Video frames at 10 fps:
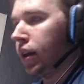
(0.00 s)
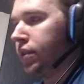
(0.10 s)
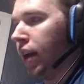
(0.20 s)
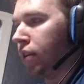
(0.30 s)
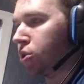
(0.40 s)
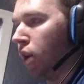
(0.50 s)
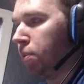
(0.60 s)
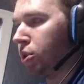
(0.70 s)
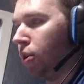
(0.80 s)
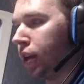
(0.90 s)
So yeah, Trump
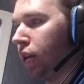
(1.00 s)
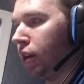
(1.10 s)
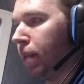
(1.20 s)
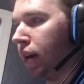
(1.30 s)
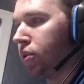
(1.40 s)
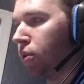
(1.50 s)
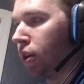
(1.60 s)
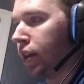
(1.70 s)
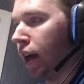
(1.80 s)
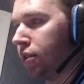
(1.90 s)
is only killing about
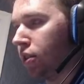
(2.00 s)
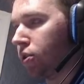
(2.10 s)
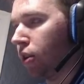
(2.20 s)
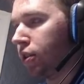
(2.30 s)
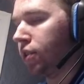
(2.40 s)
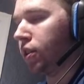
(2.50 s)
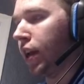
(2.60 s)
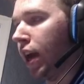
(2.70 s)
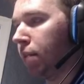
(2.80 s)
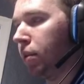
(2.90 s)
200,000 destroyers each attack,